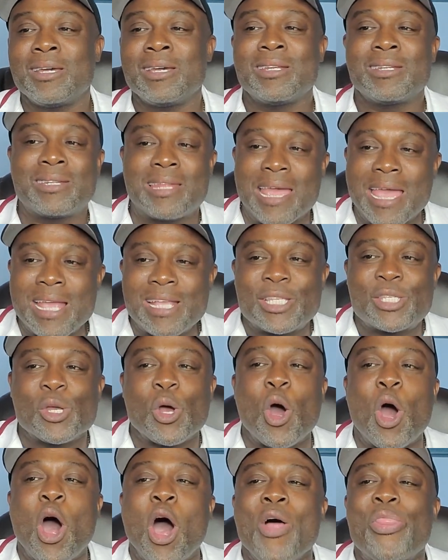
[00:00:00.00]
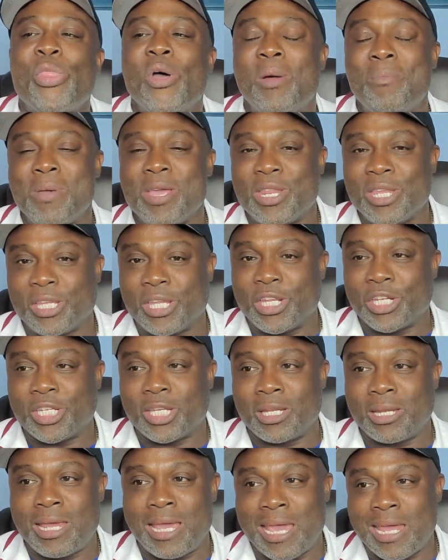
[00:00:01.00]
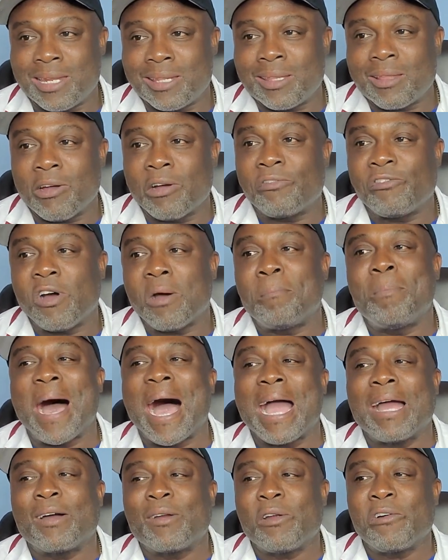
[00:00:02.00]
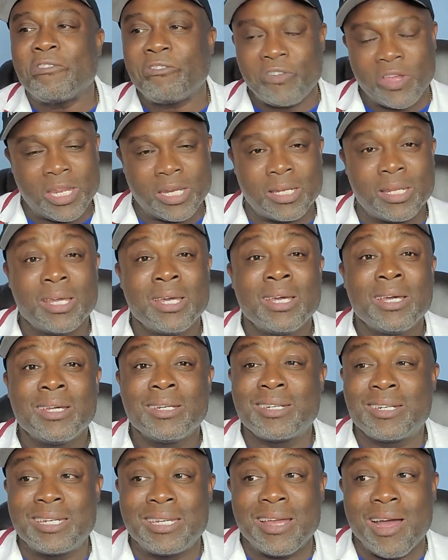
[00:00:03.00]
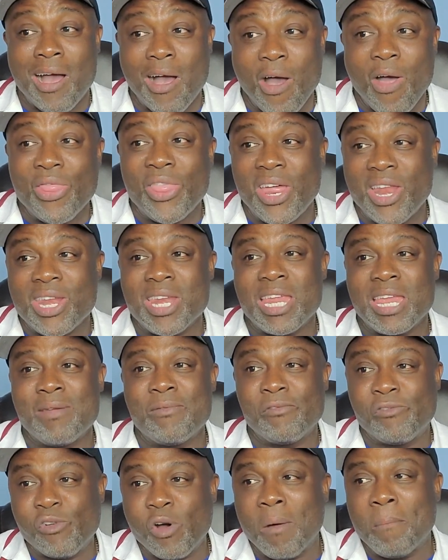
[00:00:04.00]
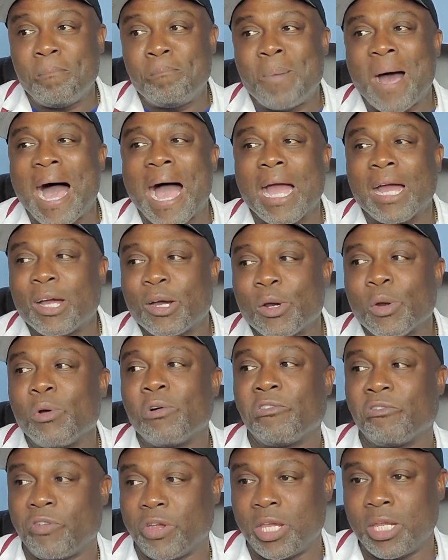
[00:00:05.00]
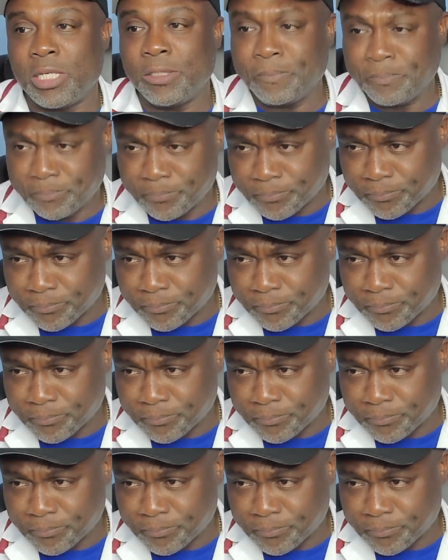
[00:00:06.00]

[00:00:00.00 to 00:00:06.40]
There is other medication. And for Baclofen, the other name for Baclofen,